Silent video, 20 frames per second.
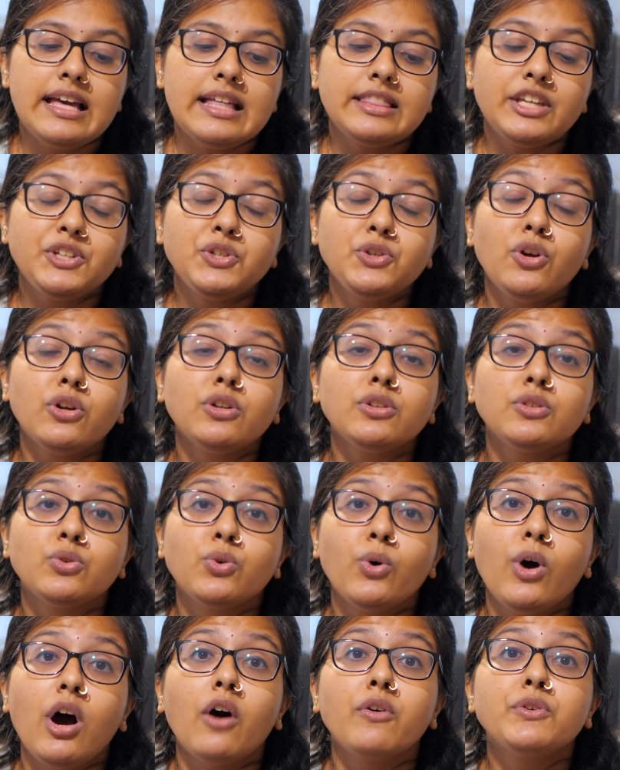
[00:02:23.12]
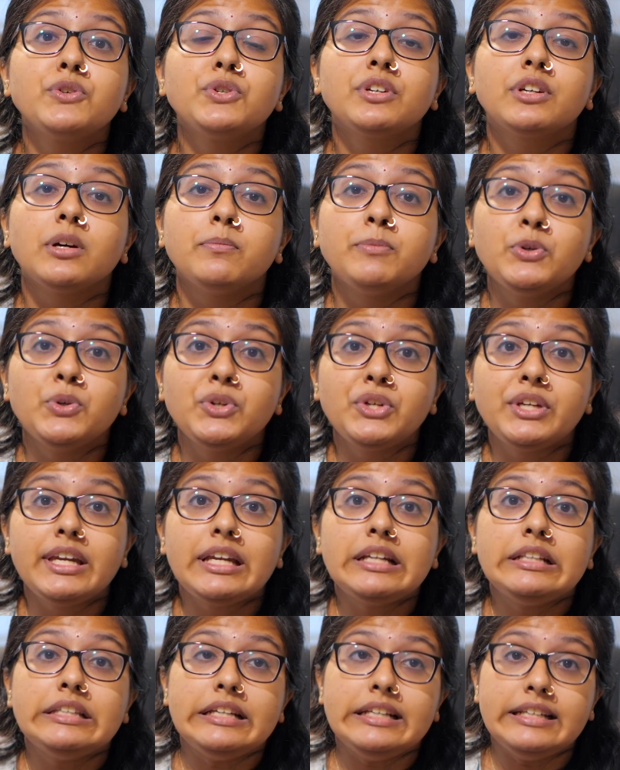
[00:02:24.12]
they do not know how to
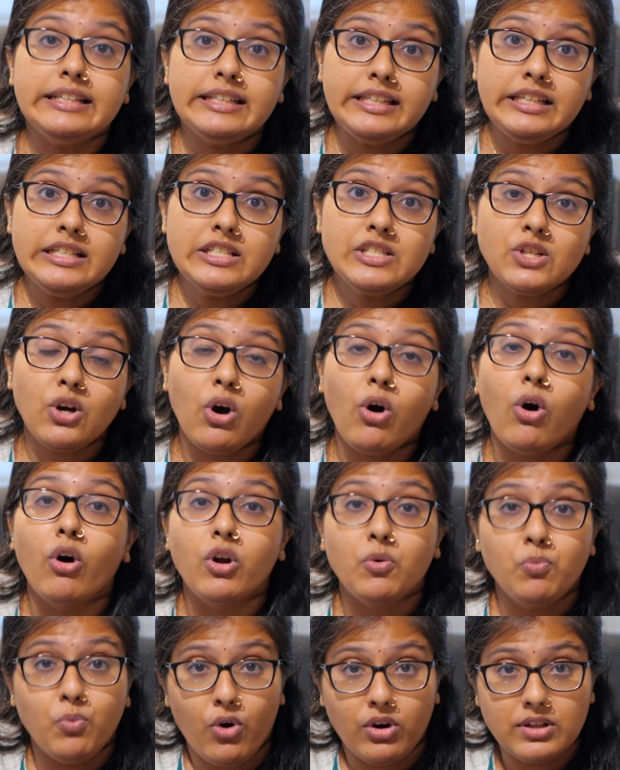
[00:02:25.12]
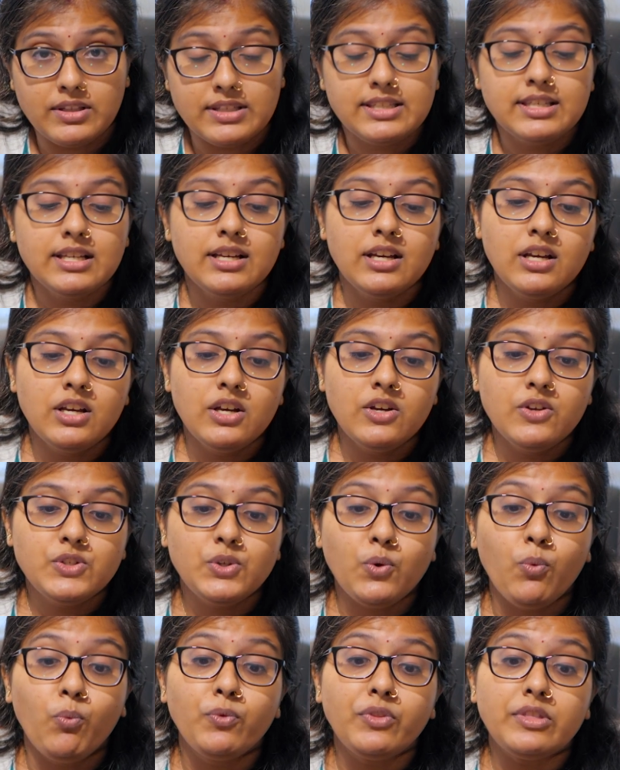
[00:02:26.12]
communicate their needs or wants.
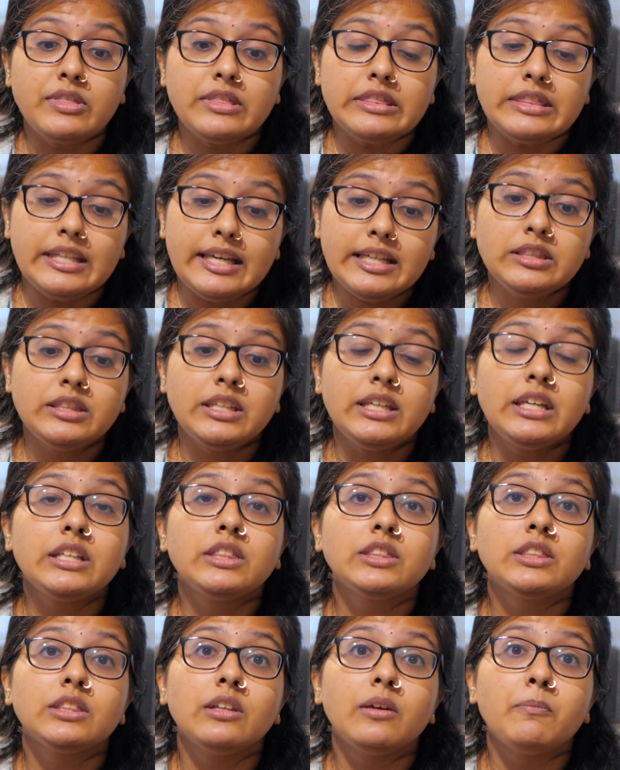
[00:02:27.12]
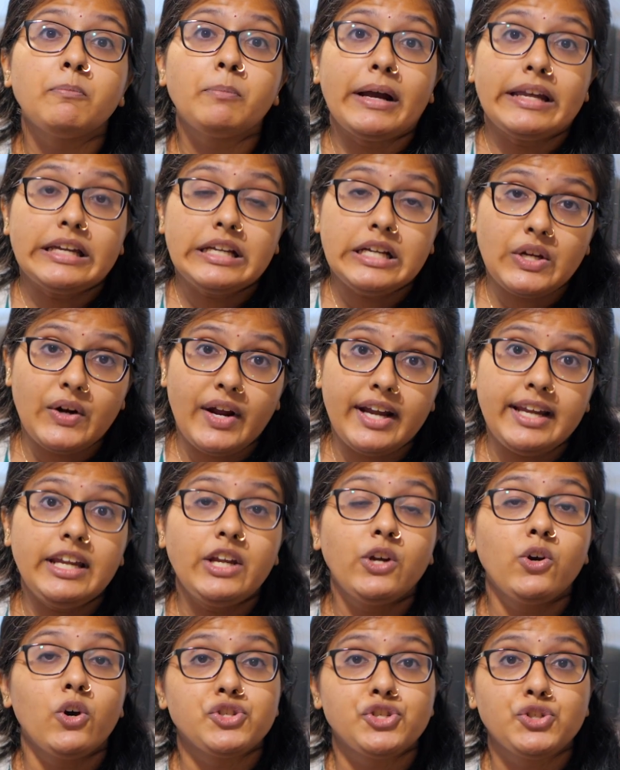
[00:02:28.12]
So they think by
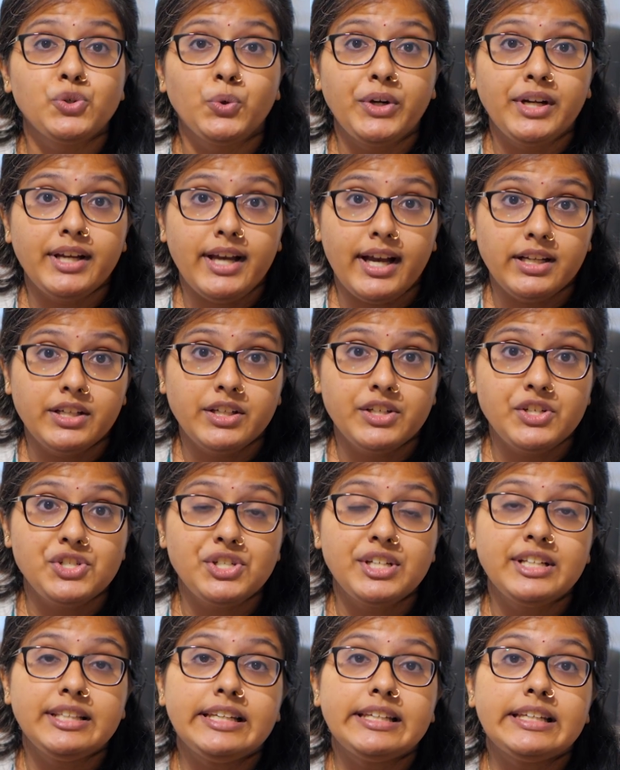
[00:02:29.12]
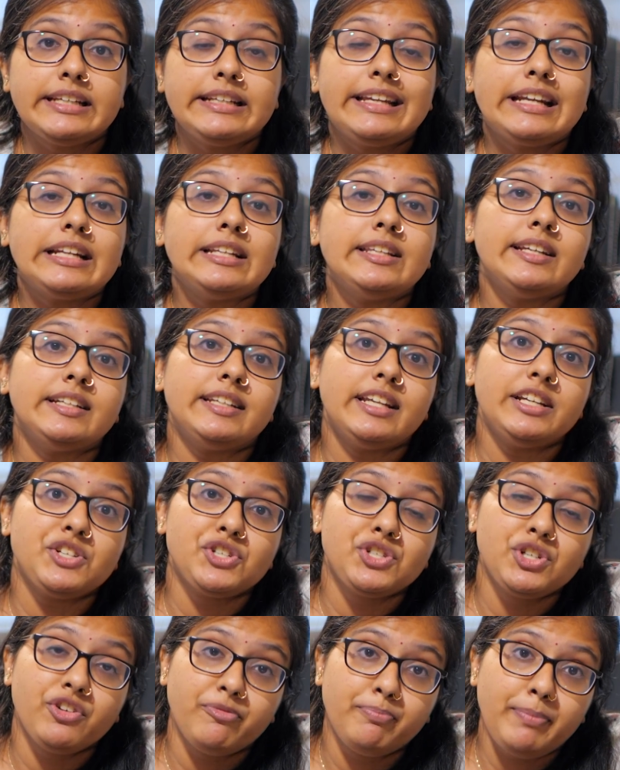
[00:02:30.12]
crying or showing aggression, they can get the
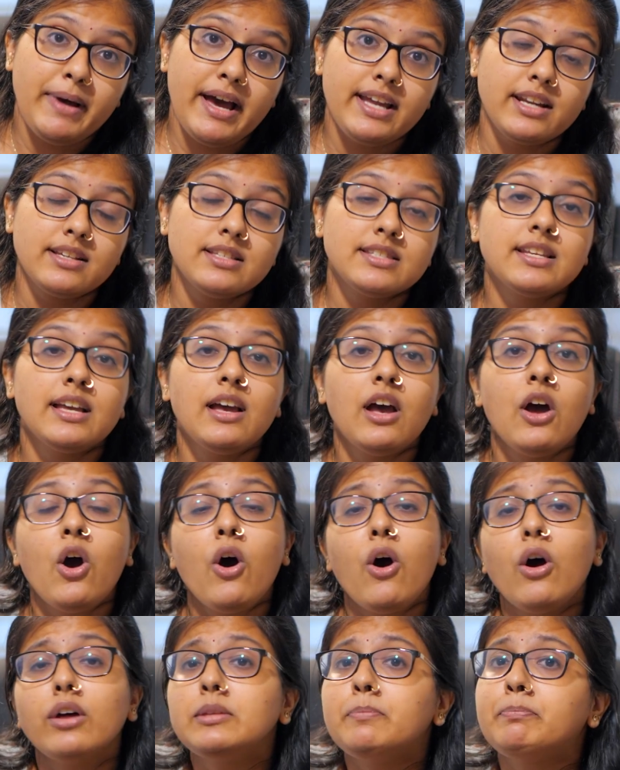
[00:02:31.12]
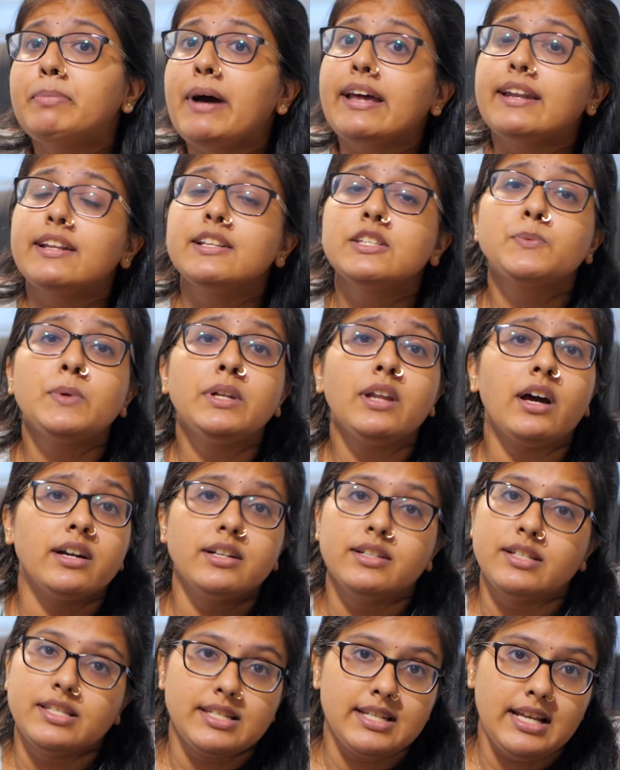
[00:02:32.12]
attention of parents or the parents will
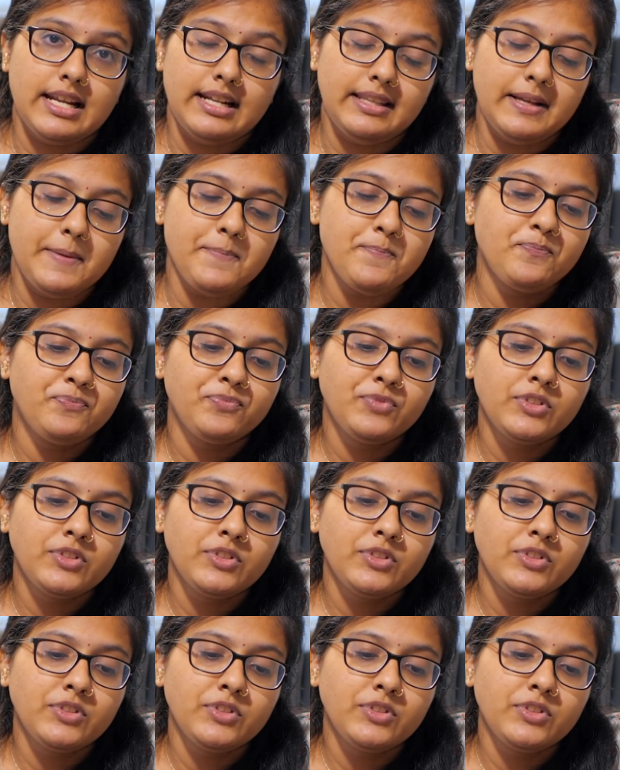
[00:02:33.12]
understand them.